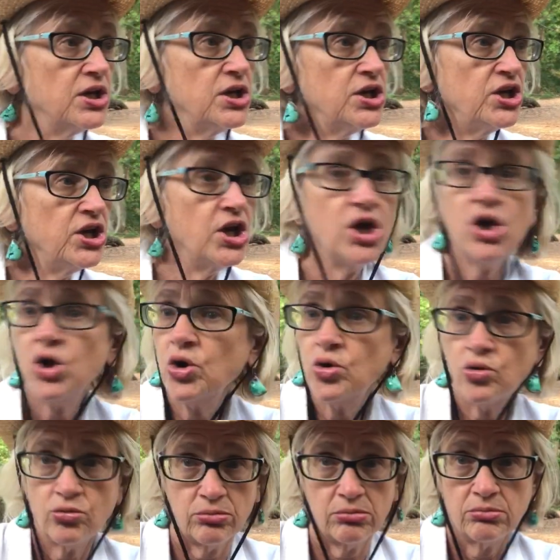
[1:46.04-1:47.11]
No,
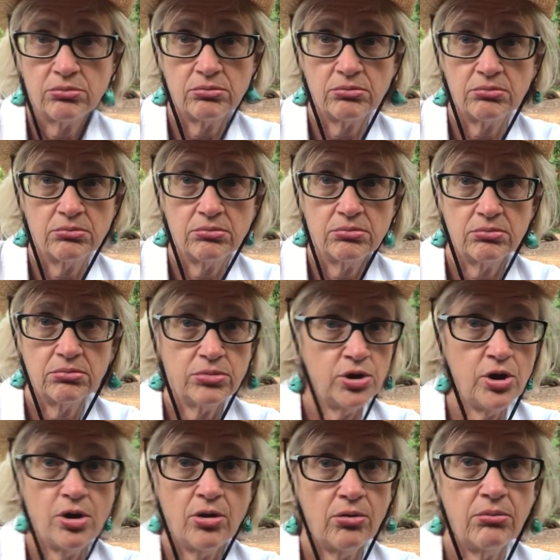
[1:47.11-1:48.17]

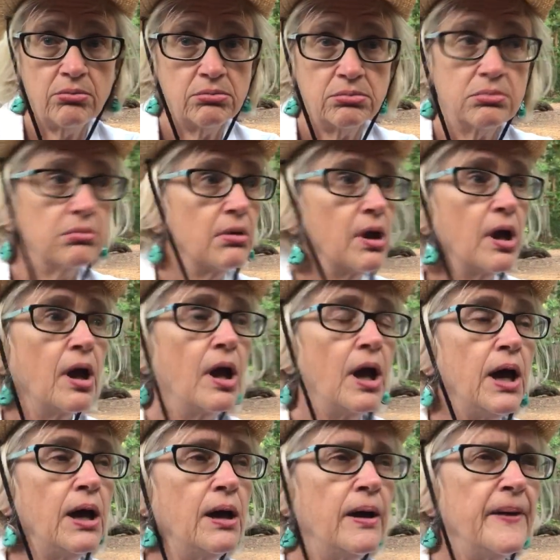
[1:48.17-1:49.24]
no.
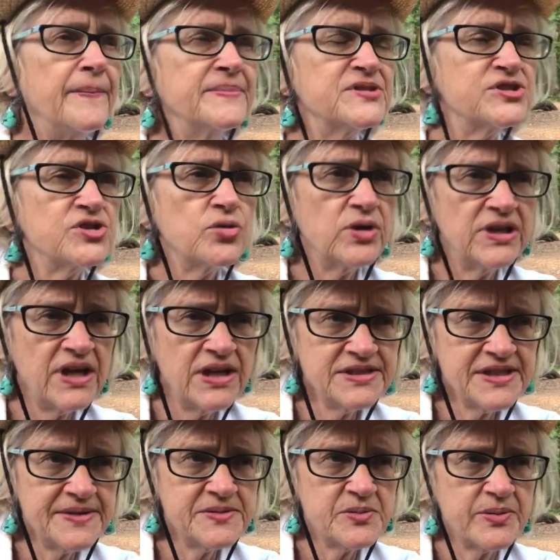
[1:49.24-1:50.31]
Um, so a lot of
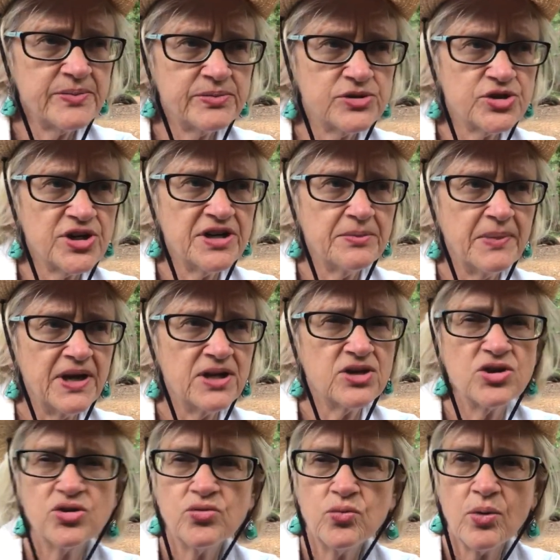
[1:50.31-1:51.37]
times people try to make
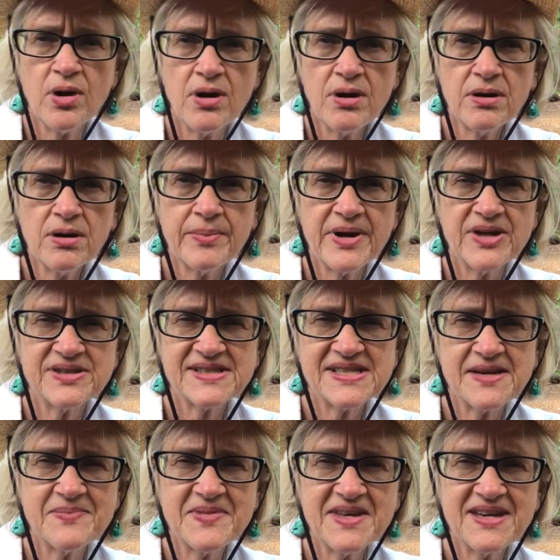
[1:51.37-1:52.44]
you wrong about
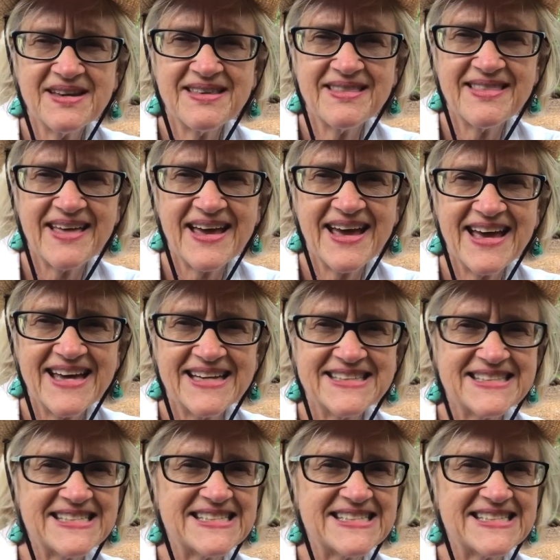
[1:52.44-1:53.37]
something that